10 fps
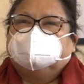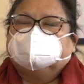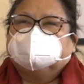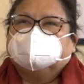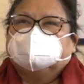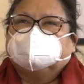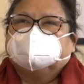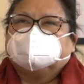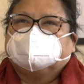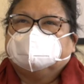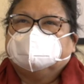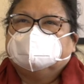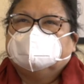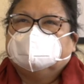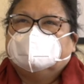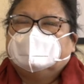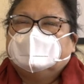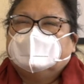(no one is talking)